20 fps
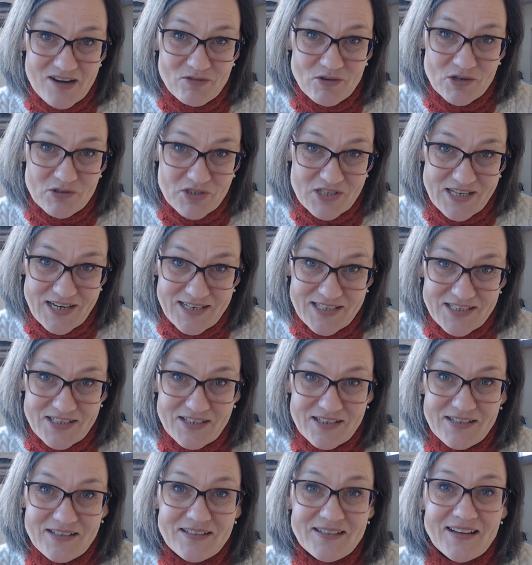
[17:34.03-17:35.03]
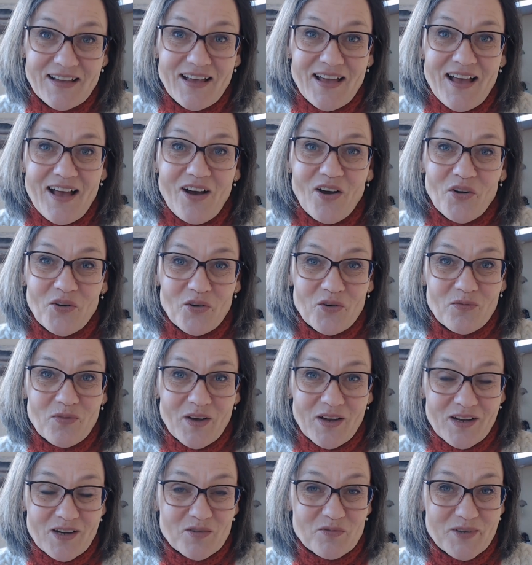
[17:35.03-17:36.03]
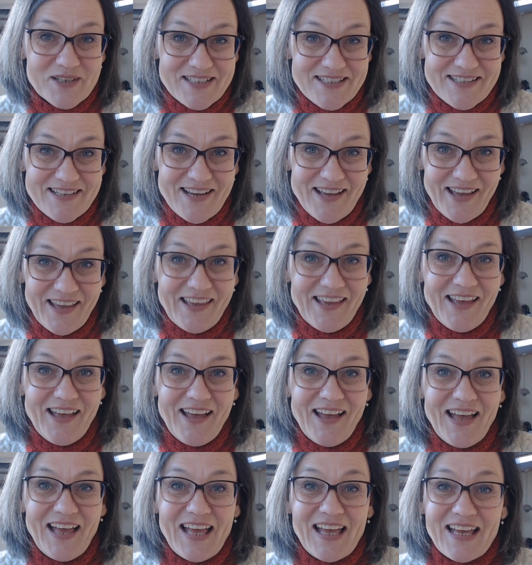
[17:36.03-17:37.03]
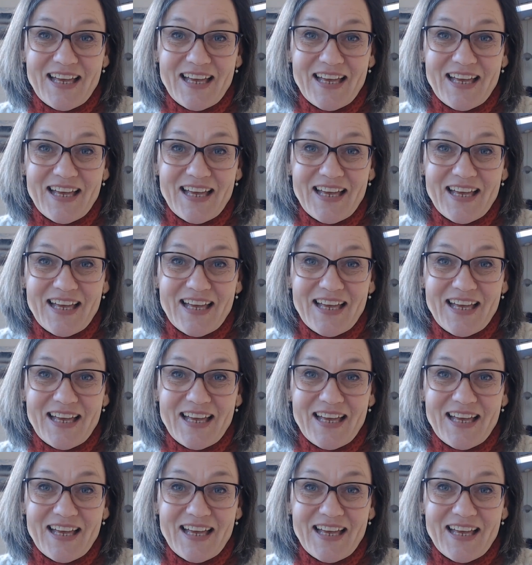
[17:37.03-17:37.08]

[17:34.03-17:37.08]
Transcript: rotation over winter here,